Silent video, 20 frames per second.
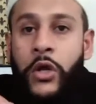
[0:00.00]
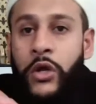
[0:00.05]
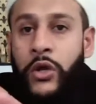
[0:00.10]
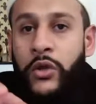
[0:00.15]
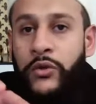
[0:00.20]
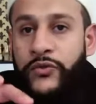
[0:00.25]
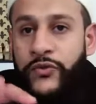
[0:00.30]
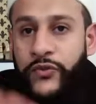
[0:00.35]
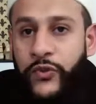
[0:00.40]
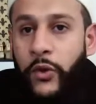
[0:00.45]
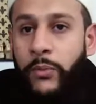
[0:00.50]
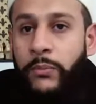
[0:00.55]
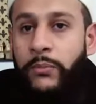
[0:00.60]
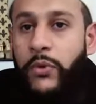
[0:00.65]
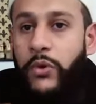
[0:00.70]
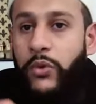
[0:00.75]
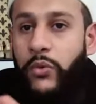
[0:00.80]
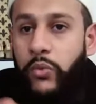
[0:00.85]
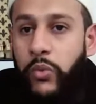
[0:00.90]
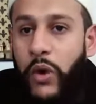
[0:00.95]
some
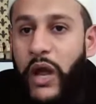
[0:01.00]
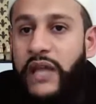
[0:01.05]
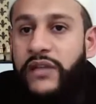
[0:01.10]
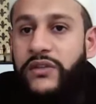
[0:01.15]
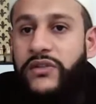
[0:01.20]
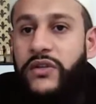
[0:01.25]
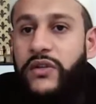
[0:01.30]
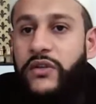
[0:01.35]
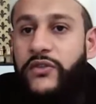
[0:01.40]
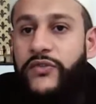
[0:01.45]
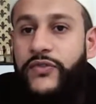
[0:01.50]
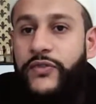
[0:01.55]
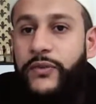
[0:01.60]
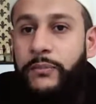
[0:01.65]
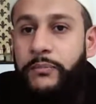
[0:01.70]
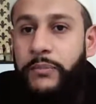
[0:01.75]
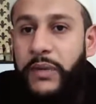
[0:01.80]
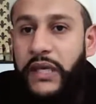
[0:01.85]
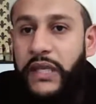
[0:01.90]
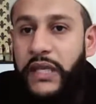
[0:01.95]
righteous
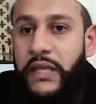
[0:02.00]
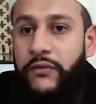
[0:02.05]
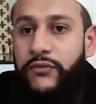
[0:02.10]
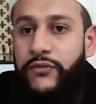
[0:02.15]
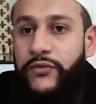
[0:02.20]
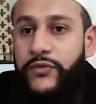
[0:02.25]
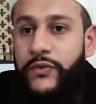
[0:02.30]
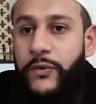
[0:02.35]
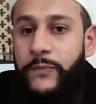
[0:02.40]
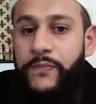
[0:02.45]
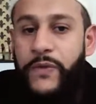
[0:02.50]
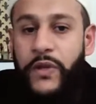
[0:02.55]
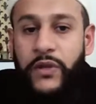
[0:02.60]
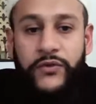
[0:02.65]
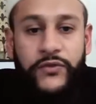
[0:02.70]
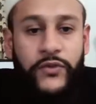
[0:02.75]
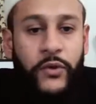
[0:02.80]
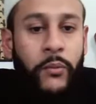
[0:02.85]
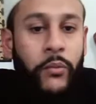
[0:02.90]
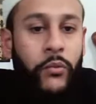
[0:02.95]
beliefs,
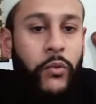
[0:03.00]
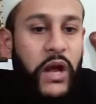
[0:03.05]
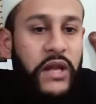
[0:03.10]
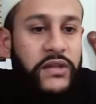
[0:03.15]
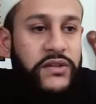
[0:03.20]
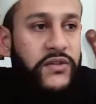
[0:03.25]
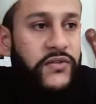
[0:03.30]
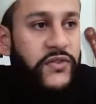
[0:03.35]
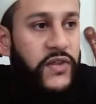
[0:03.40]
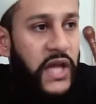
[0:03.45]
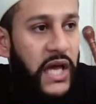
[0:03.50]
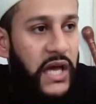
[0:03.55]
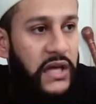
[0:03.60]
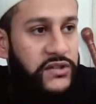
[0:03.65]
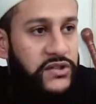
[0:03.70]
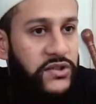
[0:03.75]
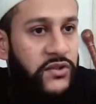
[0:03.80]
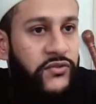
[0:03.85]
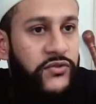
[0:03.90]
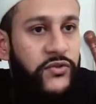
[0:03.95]
some righteous
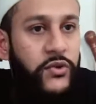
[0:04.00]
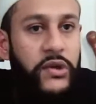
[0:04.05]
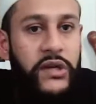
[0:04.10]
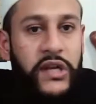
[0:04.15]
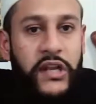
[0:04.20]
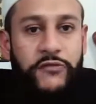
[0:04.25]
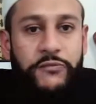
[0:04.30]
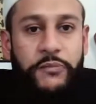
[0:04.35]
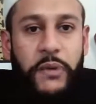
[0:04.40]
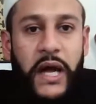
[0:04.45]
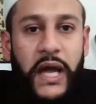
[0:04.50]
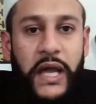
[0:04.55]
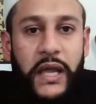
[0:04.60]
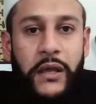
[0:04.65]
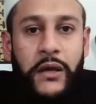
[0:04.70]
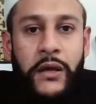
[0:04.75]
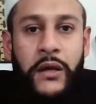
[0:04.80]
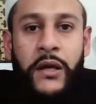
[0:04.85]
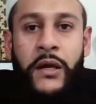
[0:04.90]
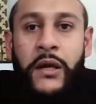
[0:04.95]
actions to live by,
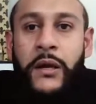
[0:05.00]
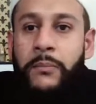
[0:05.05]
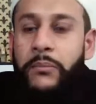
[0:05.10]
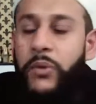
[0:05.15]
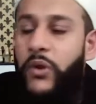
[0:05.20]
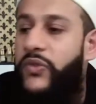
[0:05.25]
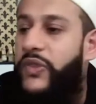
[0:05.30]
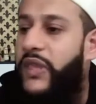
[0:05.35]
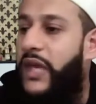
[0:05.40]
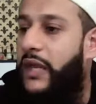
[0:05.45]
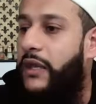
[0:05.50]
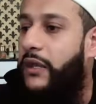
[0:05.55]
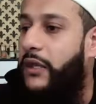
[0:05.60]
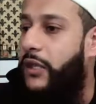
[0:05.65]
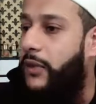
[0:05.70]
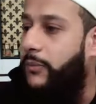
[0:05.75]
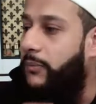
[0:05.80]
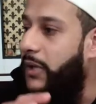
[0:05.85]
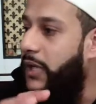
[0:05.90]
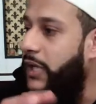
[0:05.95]
but then he
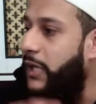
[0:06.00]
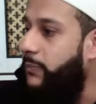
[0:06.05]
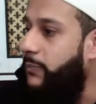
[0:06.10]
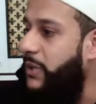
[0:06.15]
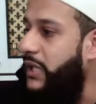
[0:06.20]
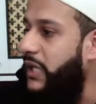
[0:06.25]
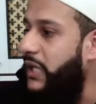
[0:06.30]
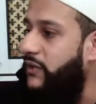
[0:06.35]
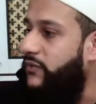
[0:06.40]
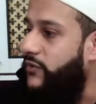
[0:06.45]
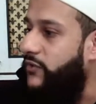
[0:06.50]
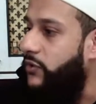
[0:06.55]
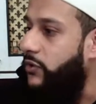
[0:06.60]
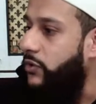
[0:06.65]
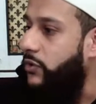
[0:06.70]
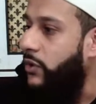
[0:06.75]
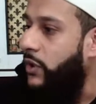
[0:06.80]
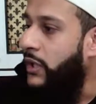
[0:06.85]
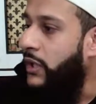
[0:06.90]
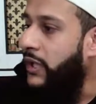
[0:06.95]
manipulates
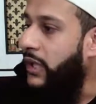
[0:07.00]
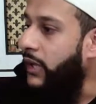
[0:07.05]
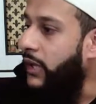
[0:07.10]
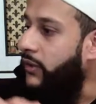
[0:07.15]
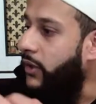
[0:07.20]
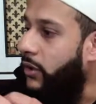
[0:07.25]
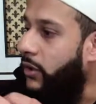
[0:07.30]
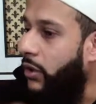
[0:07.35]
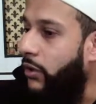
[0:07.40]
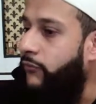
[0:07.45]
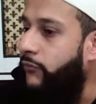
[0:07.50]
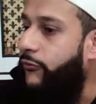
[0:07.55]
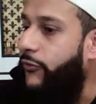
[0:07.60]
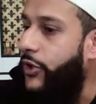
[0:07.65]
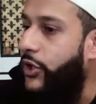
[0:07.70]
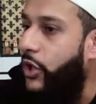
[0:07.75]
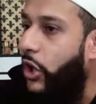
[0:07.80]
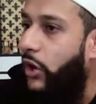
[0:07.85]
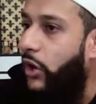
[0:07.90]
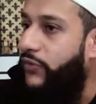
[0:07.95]
you in the comfort
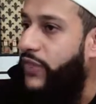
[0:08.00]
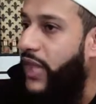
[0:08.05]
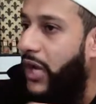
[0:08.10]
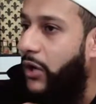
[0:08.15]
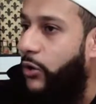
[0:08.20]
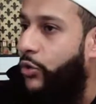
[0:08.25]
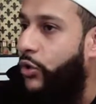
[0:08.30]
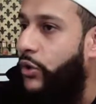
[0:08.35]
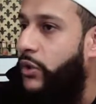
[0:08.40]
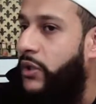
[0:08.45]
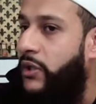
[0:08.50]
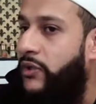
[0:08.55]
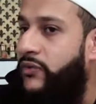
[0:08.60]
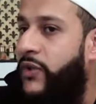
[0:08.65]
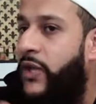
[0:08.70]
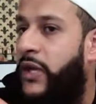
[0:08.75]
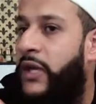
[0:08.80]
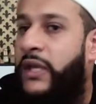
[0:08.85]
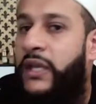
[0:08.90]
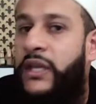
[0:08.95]
of that goodness.
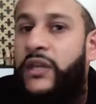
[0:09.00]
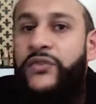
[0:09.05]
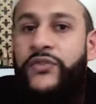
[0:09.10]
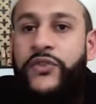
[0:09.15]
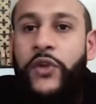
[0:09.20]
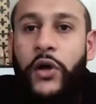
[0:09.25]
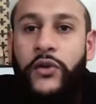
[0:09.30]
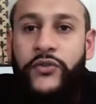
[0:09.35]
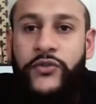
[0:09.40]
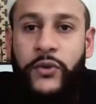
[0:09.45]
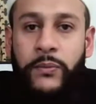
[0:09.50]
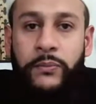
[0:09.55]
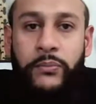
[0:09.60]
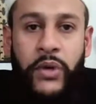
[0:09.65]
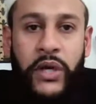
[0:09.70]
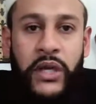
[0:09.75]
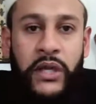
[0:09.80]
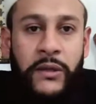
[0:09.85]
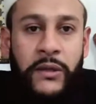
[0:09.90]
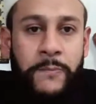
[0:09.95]
He starts to
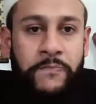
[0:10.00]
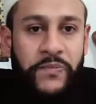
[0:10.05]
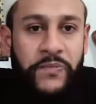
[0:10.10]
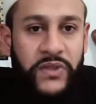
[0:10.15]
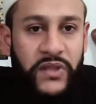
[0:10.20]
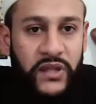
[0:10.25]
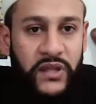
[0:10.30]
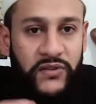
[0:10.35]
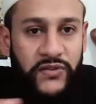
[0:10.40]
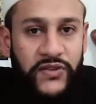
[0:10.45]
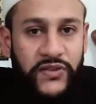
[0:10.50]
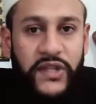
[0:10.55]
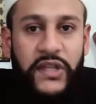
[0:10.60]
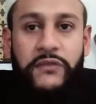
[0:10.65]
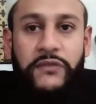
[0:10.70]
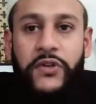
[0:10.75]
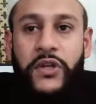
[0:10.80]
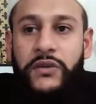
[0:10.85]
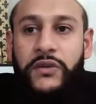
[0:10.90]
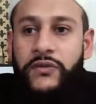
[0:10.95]
bring these
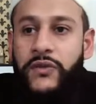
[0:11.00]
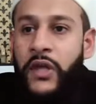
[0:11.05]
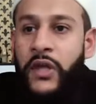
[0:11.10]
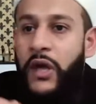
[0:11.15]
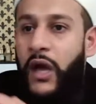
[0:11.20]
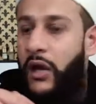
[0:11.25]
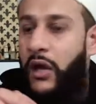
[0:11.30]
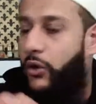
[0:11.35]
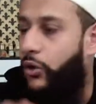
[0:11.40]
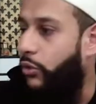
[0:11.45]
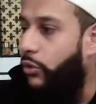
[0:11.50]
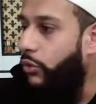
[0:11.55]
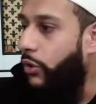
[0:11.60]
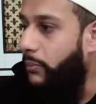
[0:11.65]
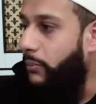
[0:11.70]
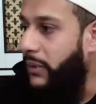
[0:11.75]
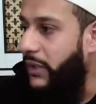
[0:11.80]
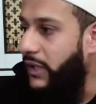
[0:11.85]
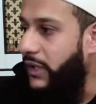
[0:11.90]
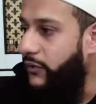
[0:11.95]
deviant and corrupt
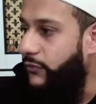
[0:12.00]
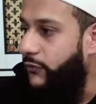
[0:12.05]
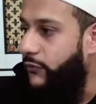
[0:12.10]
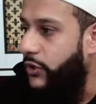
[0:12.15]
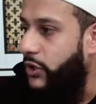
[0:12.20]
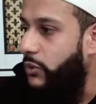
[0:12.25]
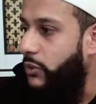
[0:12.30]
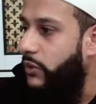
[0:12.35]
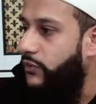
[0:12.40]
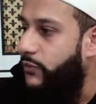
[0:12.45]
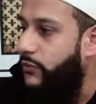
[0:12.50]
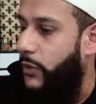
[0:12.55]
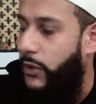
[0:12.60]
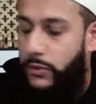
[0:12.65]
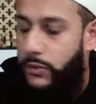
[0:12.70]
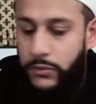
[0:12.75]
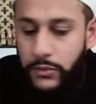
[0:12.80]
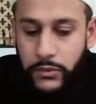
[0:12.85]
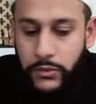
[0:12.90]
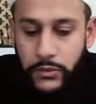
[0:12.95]
beliefs for you as well.